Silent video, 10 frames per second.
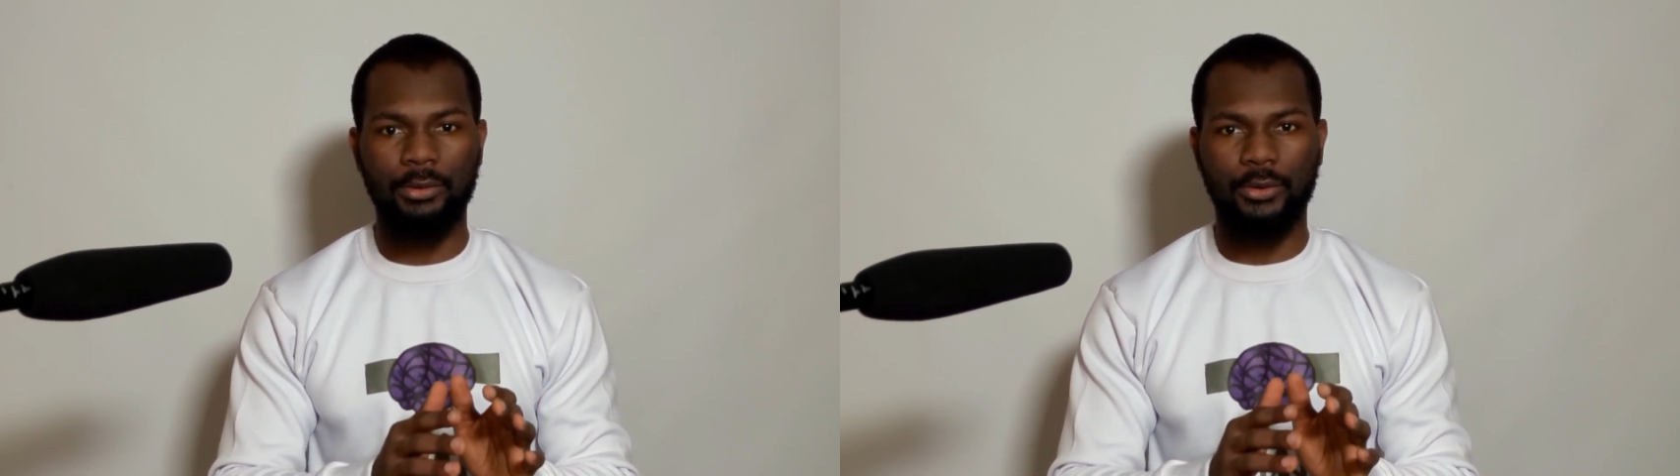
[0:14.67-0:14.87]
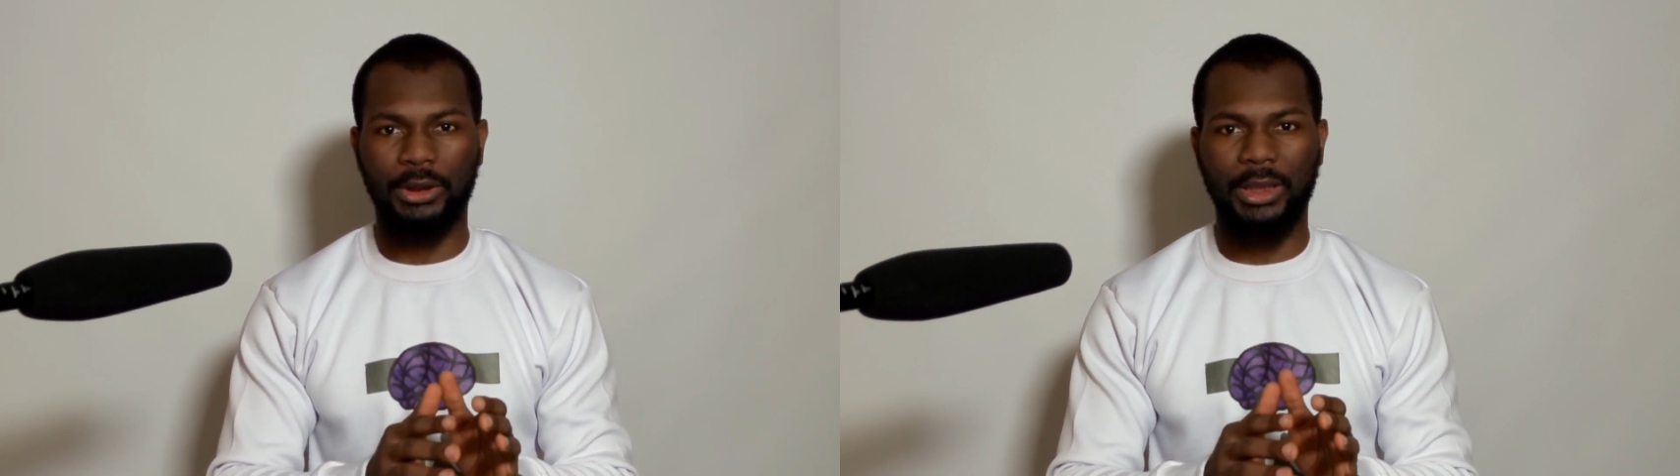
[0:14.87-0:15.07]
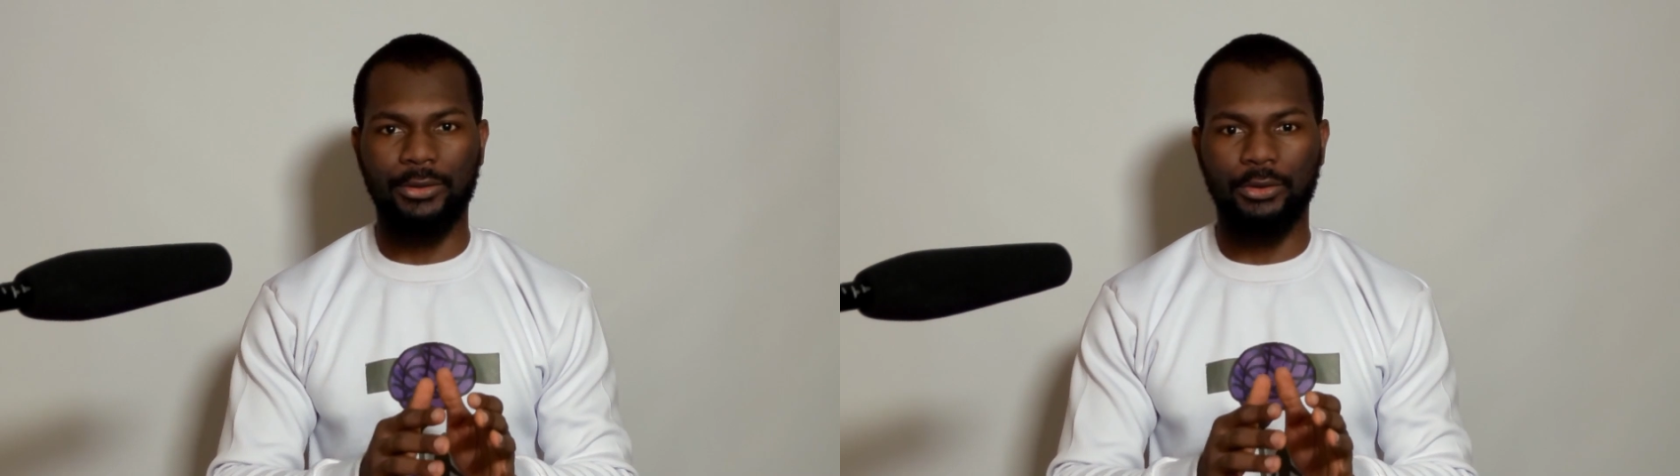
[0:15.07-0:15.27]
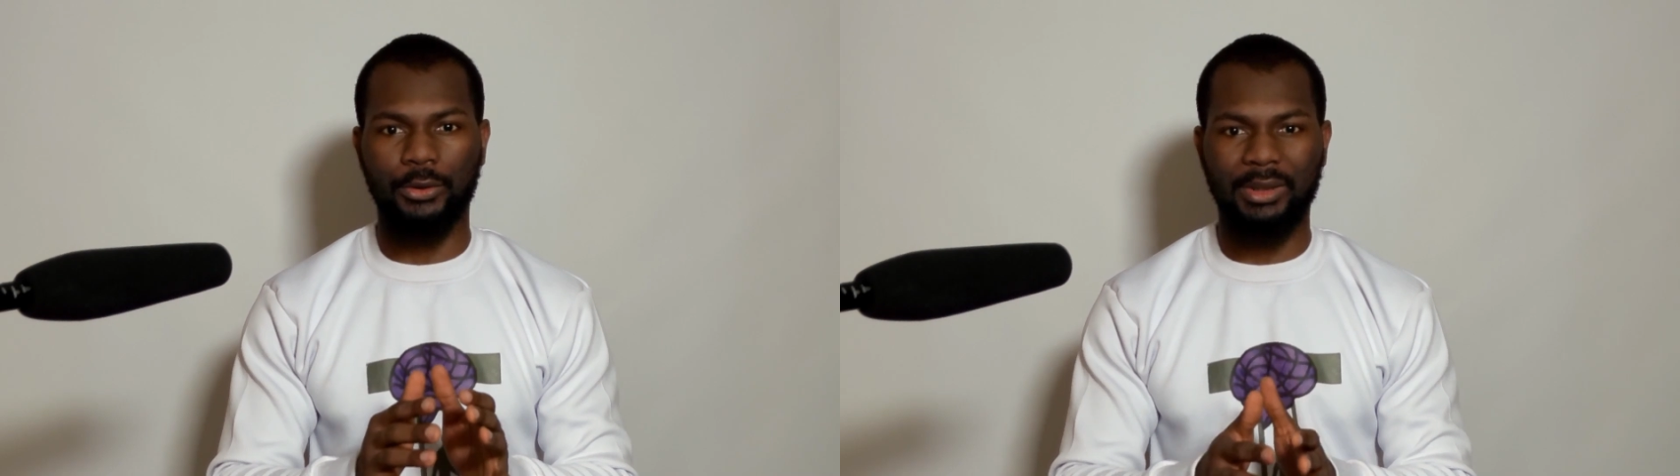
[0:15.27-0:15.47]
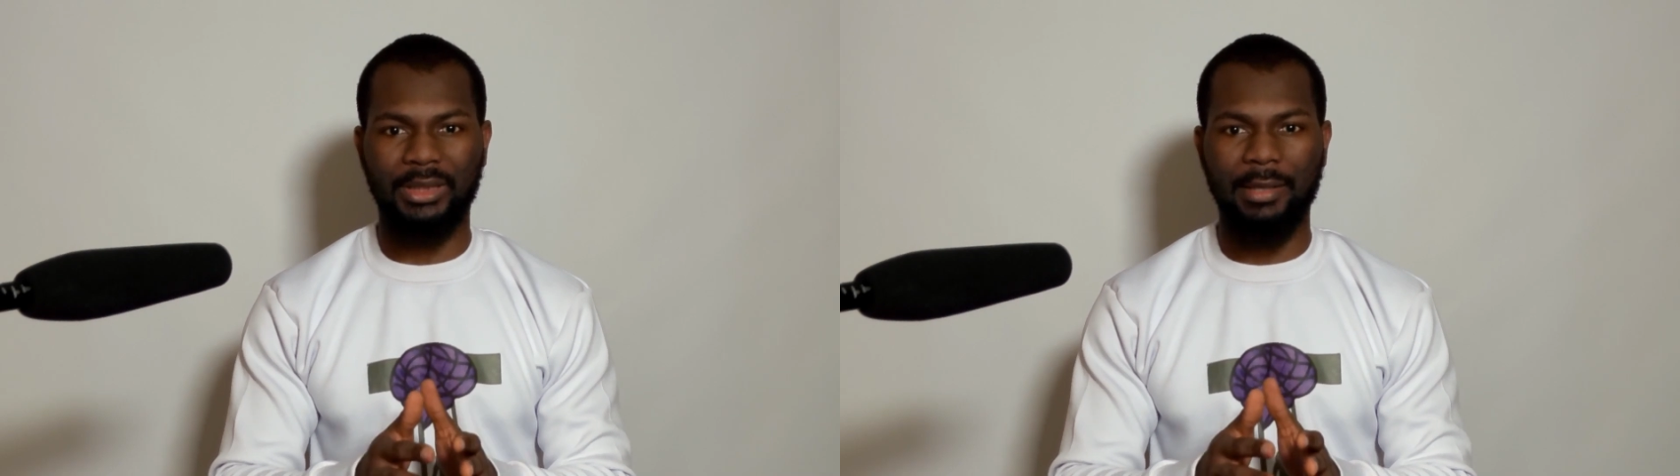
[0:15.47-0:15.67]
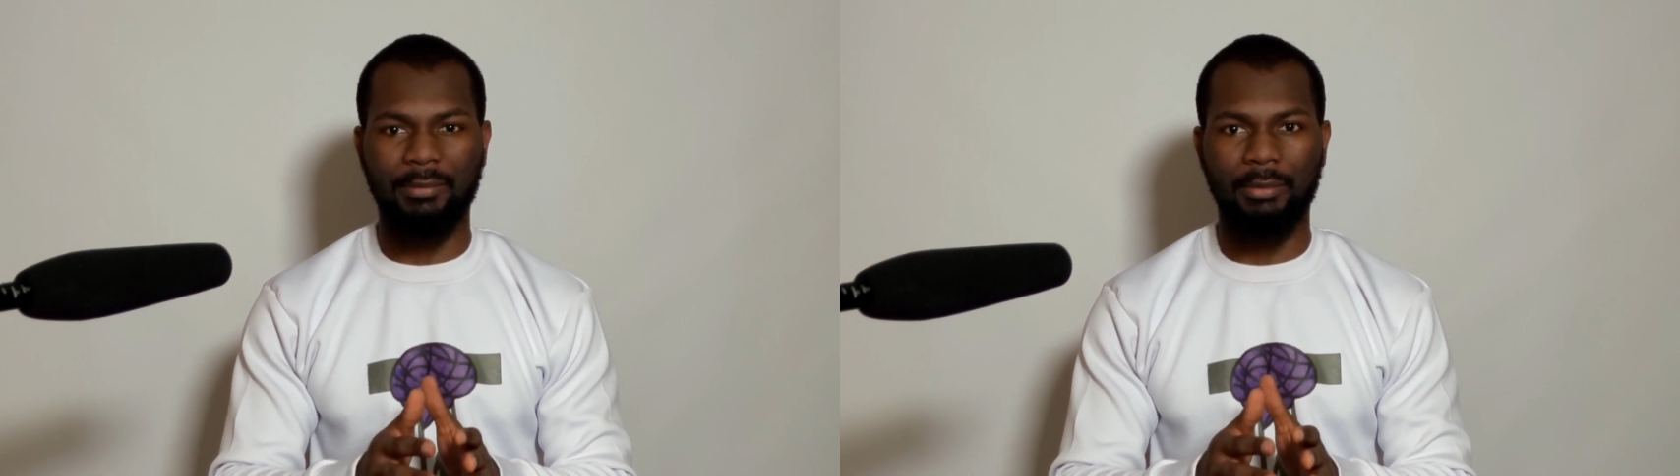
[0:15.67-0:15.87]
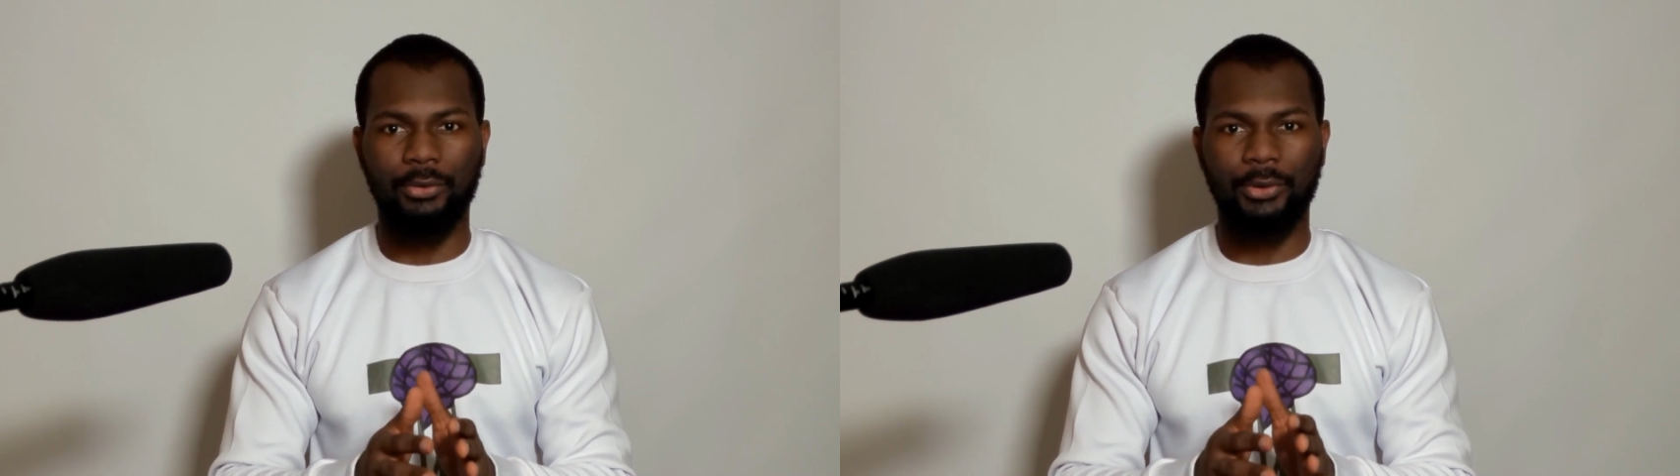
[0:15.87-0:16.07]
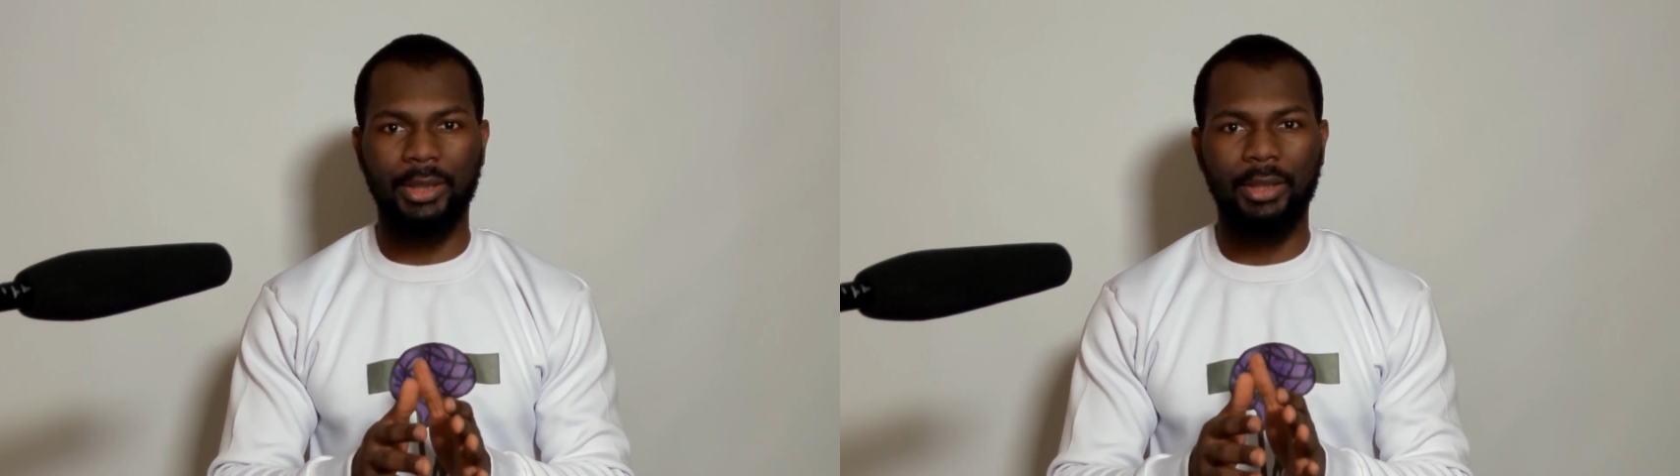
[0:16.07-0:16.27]
such as short term
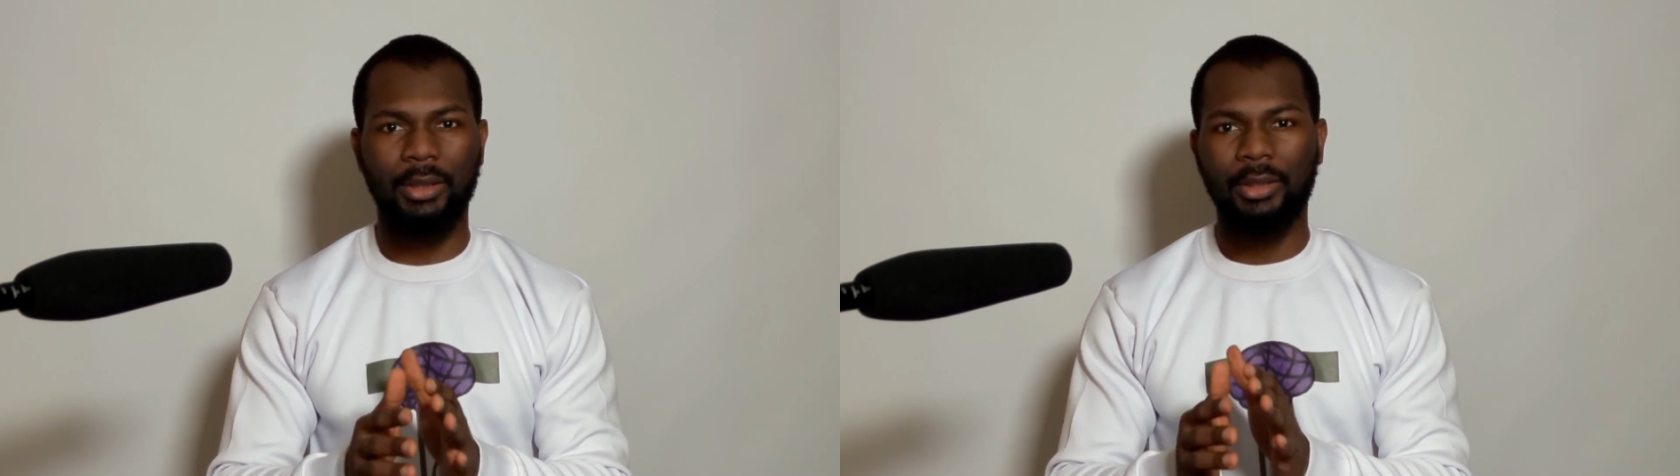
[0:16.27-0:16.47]
memory,